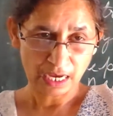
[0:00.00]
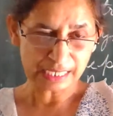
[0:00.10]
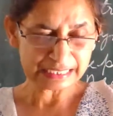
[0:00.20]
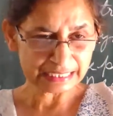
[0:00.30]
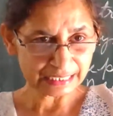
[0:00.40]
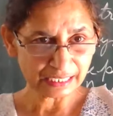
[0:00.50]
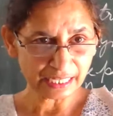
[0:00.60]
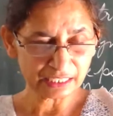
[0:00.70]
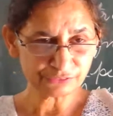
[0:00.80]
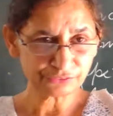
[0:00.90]
A city
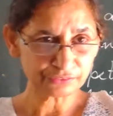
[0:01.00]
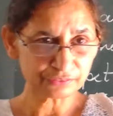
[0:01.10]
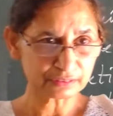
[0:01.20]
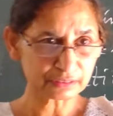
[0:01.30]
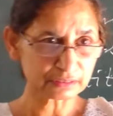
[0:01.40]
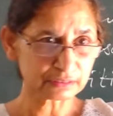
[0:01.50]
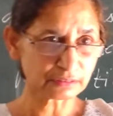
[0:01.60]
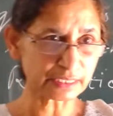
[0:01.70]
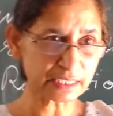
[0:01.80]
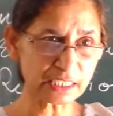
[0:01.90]
life
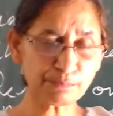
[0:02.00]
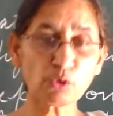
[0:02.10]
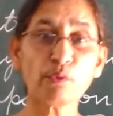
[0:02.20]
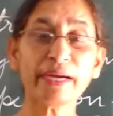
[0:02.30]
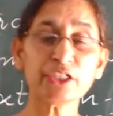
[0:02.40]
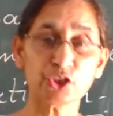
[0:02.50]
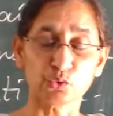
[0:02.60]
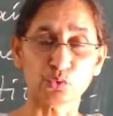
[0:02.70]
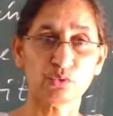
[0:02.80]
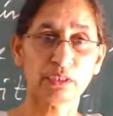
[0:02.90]
doesn't provide
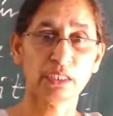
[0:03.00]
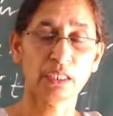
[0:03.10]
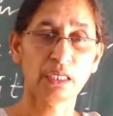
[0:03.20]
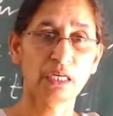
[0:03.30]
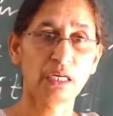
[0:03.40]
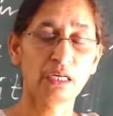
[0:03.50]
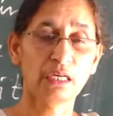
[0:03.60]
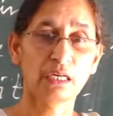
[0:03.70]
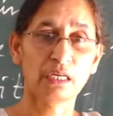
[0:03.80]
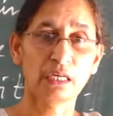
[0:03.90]
you
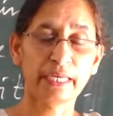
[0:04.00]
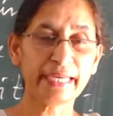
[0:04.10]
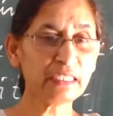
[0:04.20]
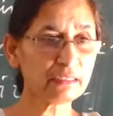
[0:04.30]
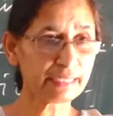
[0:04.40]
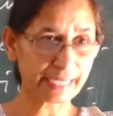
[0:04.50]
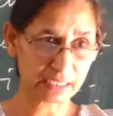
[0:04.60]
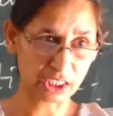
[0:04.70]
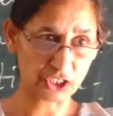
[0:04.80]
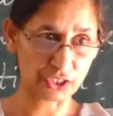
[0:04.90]
any
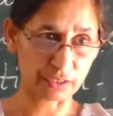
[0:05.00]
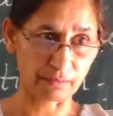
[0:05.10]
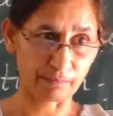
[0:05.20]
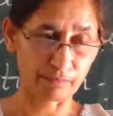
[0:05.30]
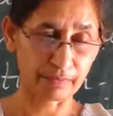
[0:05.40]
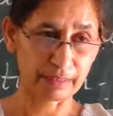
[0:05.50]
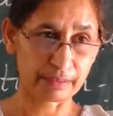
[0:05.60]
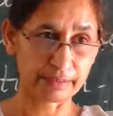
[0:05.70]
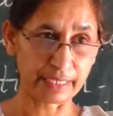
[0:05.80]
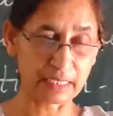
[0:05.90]
relaxation.
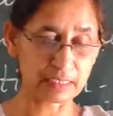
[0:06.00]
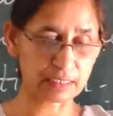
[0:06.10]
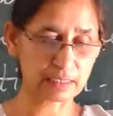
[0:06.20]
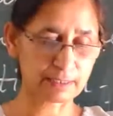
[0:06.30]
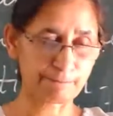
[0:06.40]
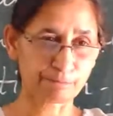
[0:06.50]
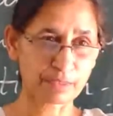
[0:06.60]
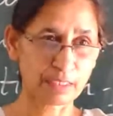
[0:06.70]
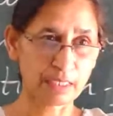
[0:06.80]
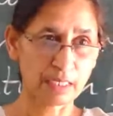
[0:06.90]
There is
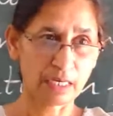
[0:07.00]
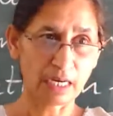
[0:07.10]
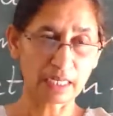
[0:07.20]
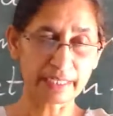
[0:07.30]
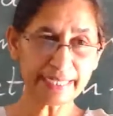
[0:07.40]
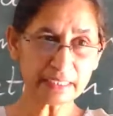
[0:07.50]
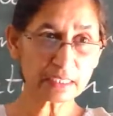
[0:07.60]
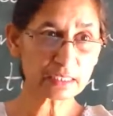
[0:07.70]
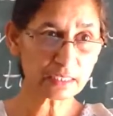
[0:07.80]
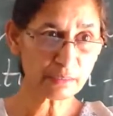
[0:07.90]
a great
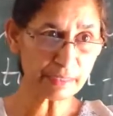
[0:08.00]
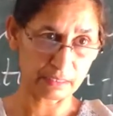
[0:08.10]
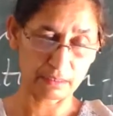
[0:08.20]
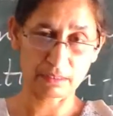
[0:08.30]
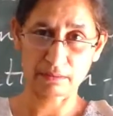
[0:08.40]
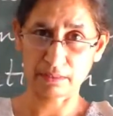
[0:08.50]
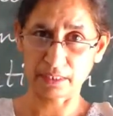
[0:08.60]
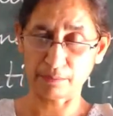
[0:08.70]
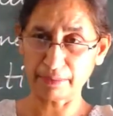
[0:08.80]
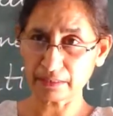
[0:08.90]
disturbance in
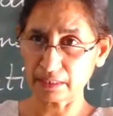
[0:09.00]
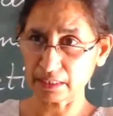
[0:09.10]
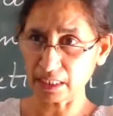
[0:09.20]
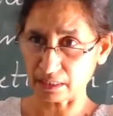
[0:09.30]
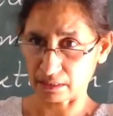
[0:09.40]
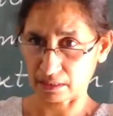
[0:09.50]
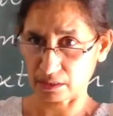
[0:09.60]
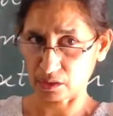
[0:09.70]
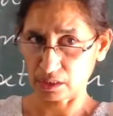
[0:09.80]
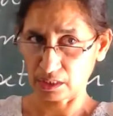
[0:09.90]
the big
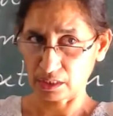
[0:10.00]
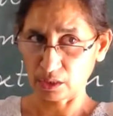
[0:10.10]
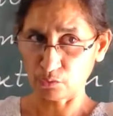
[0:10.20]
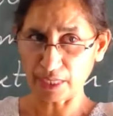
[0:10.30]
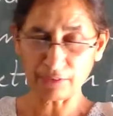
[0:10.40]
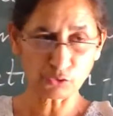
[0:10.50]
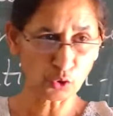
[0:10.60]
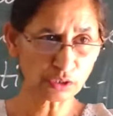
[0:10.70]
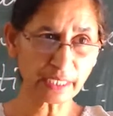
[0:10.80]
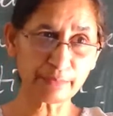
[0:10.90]
cities. We have
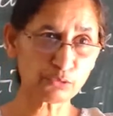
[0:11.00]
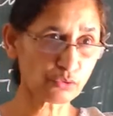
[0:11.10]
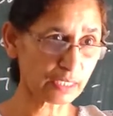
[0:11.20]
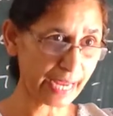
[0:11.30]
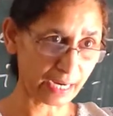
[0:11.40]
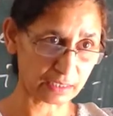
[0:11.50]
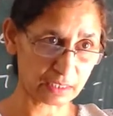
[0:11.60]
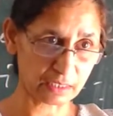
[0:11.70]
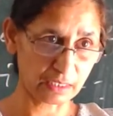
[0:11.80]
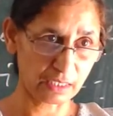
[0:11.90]
no time to relax.
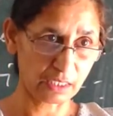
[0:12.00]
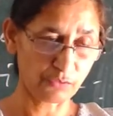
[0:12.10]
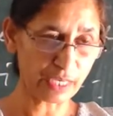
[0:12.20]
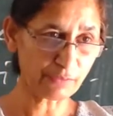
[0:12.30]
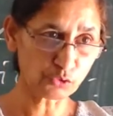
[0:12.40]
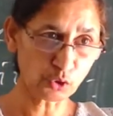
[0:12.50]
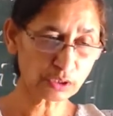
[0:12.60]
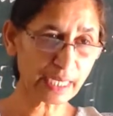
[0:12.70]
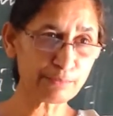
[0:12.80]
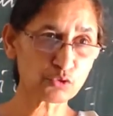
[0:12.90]
We have no
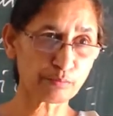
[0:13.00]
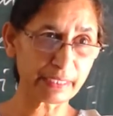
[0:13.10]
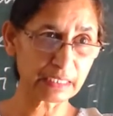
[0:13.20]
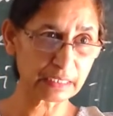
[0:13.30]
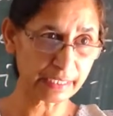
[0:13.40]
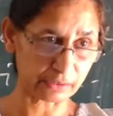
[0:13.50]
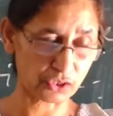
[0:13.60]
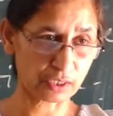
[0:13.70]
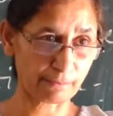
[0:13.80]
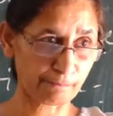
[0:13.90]
time to meditate.
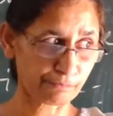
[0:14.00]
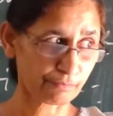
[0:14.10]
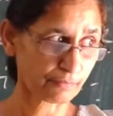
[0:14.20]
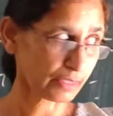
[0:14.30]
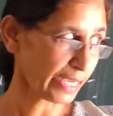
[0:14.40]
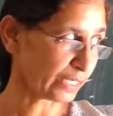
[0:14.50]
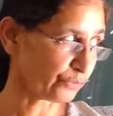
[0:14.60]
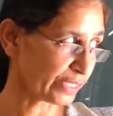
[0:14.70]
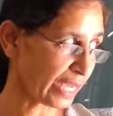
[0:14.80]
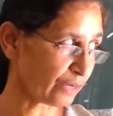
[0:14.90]
And
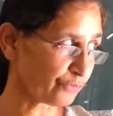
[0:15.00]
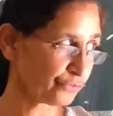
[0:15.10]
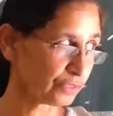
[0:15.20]
we have